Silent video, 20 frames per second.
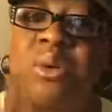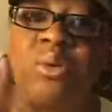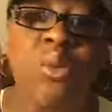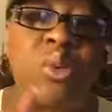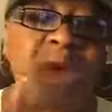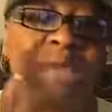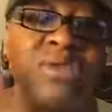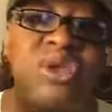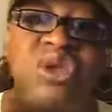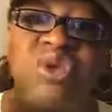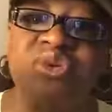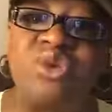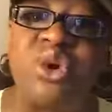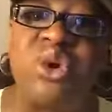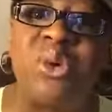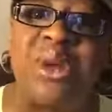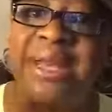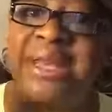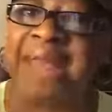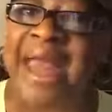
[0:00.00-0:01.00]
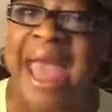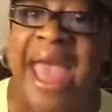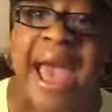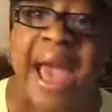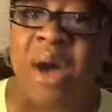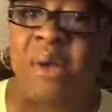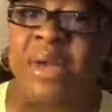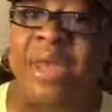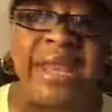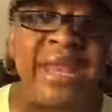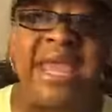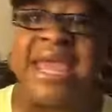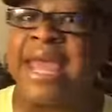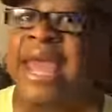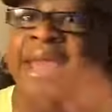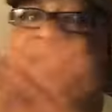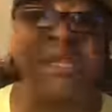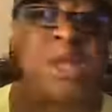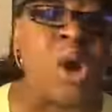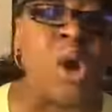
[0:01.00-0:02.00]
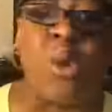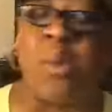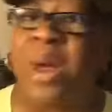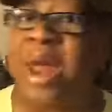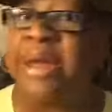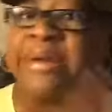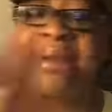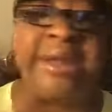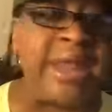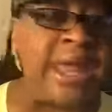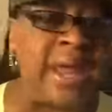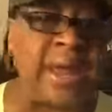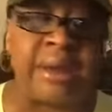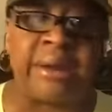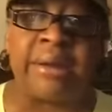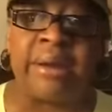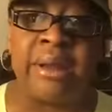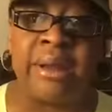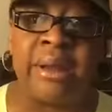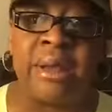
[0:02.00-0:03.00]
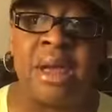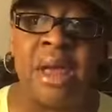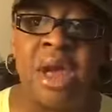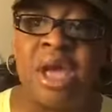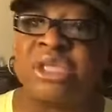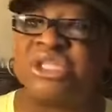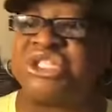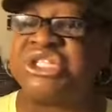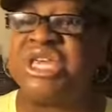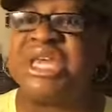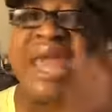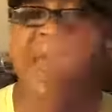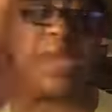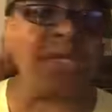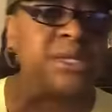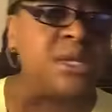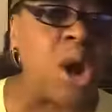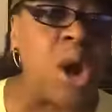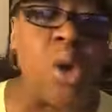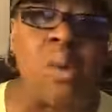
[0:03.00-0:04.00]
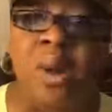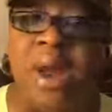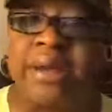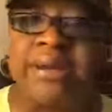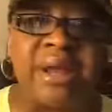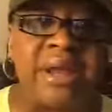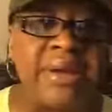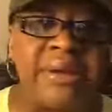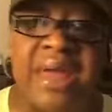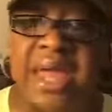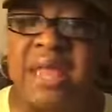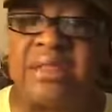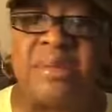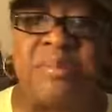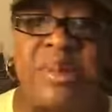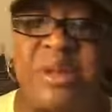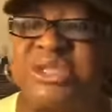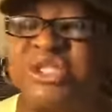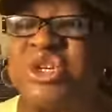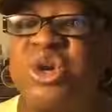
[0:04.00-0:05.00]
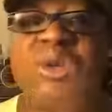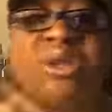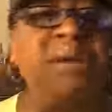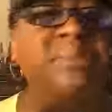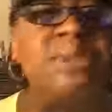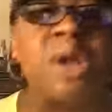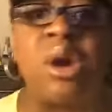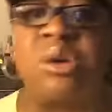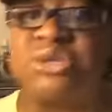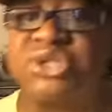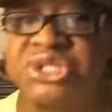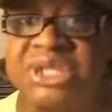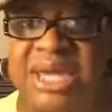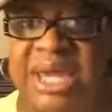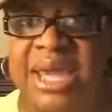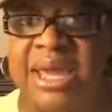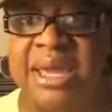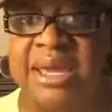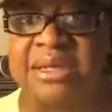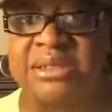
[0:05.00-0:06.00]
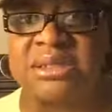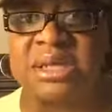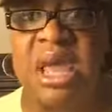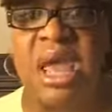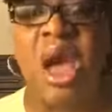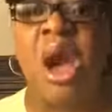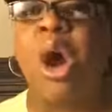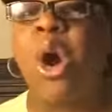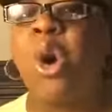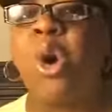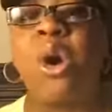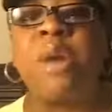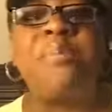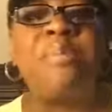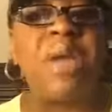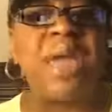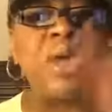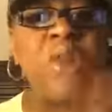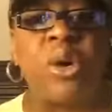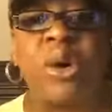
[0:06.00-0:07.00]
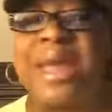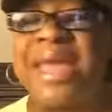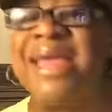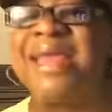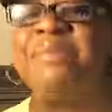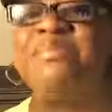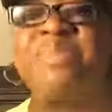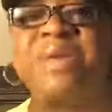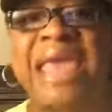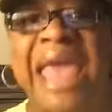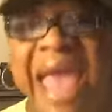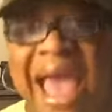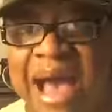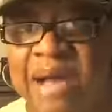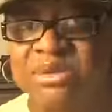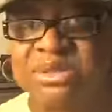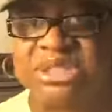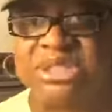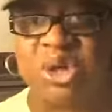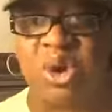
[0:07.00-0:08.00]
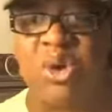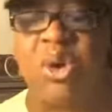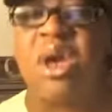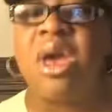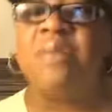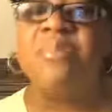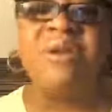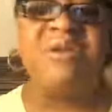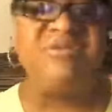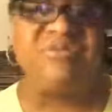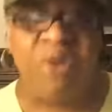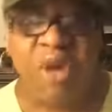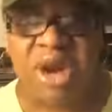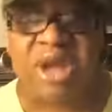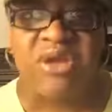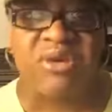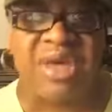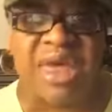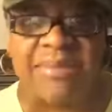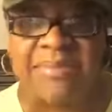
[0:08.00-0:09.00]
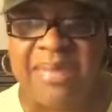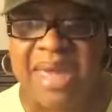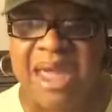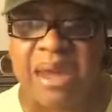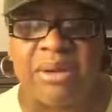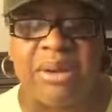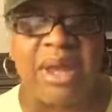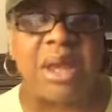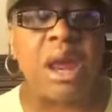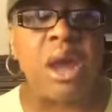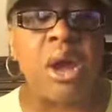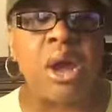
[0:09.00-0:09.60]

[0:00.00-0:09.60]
whether you do it now and he ain't nowhere near, she ain't nowhere near in the picture, you don't even know who she is, or you're in counsel before you get married,